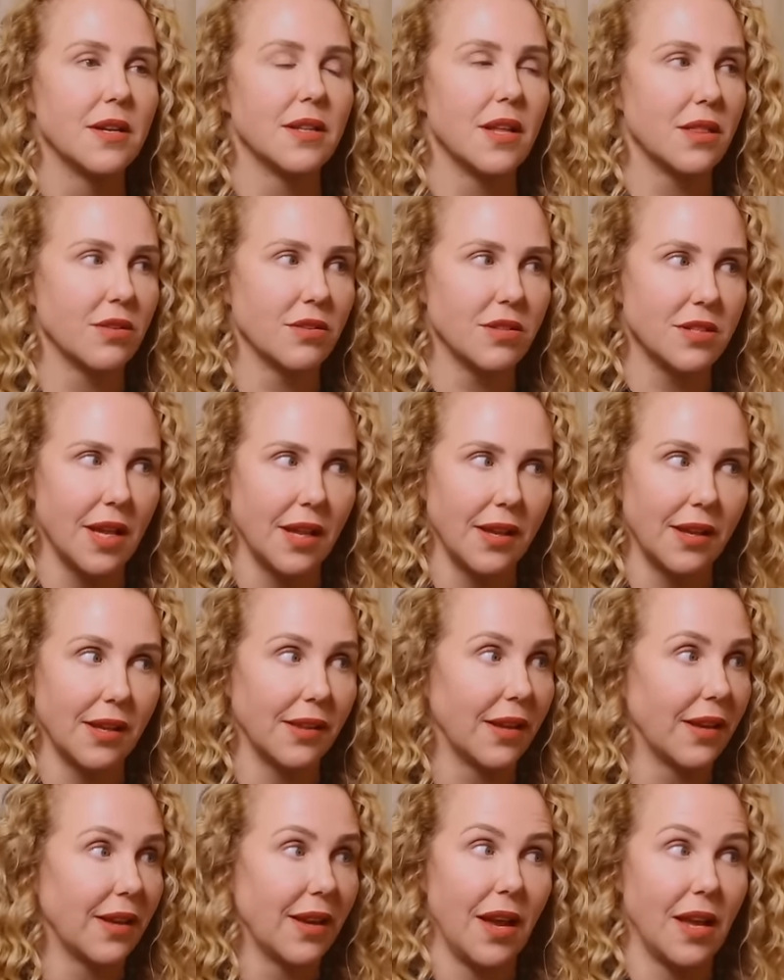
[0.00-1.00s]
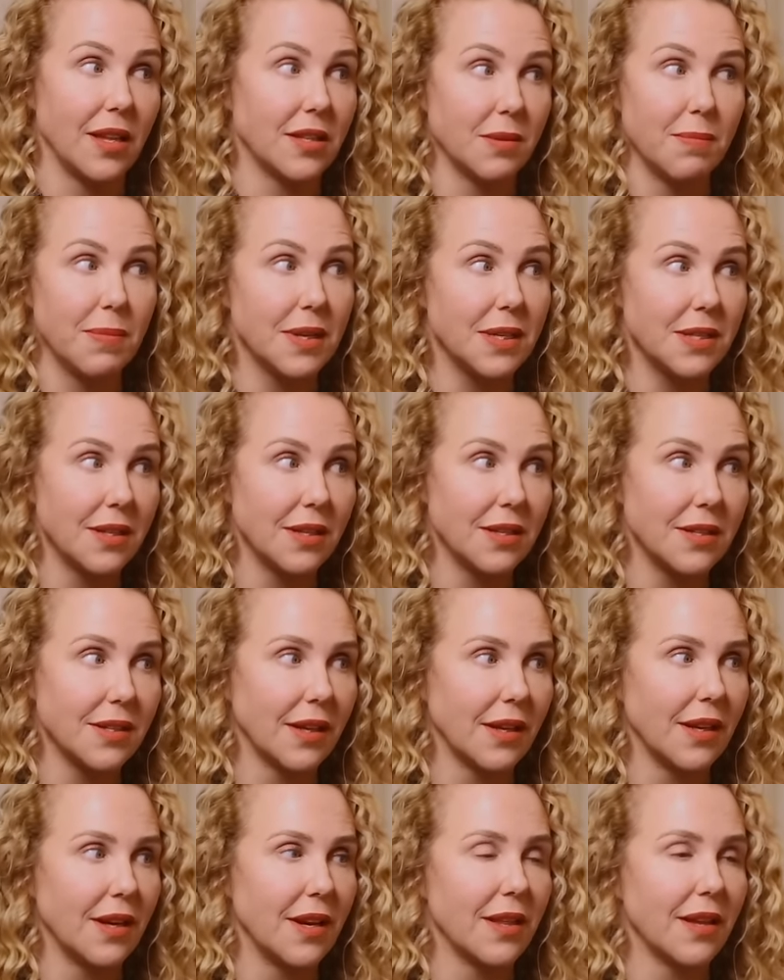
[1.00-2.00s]
that they're selling. Like it's a business
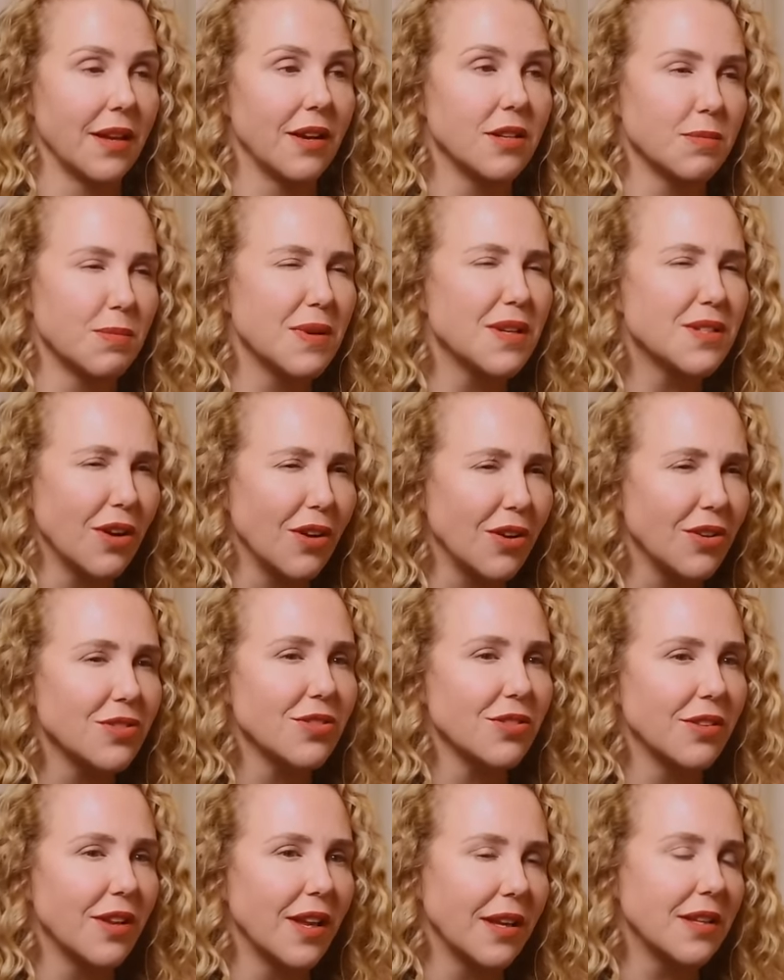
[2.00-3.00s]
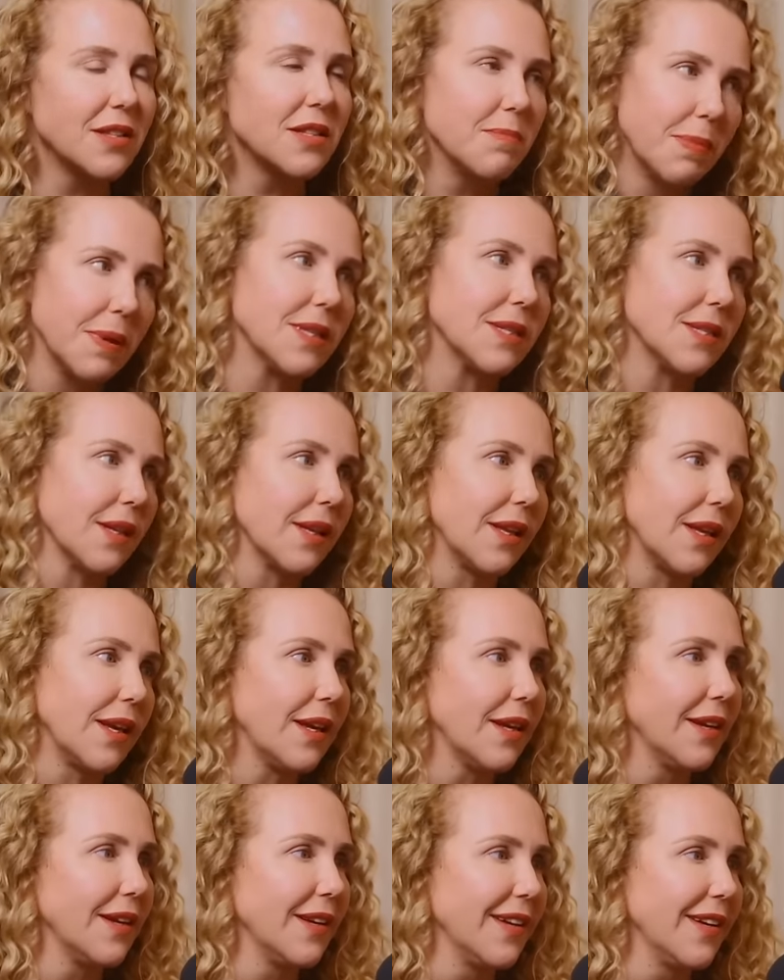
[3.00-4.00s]
like mm-hmm. anything else, but it's also like it's a bit silly.